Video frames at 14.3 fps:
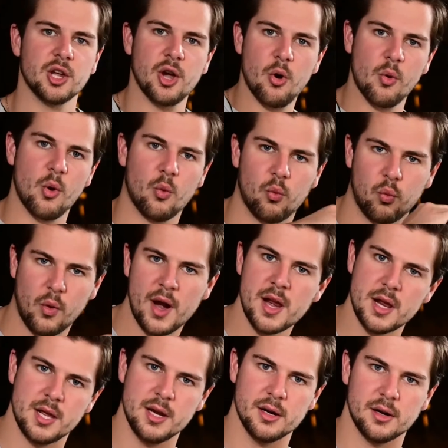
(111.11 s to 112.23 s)
go right
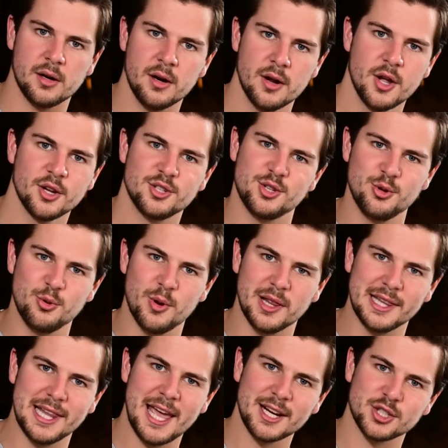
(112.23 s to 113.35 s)
here to
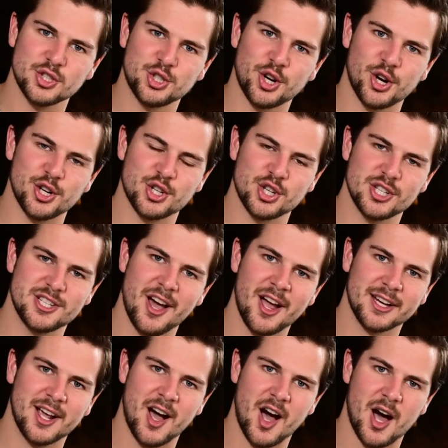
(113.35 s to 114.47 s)

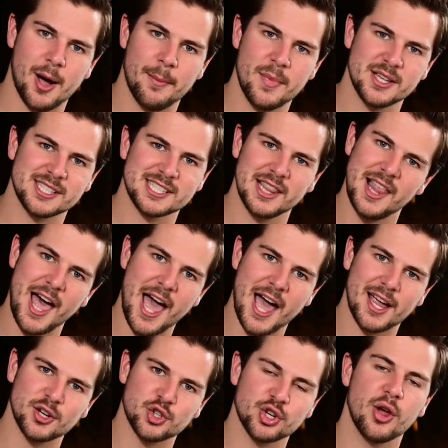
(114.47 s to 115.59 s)
lexchurch.com
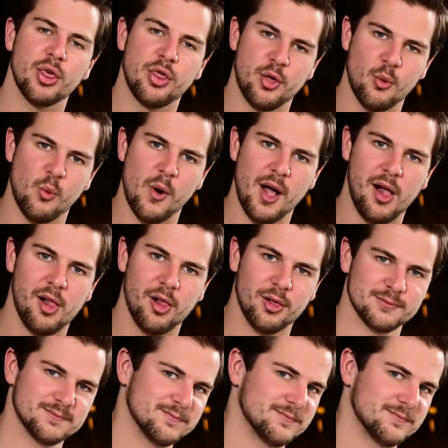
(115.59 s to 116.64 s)
slash The Well.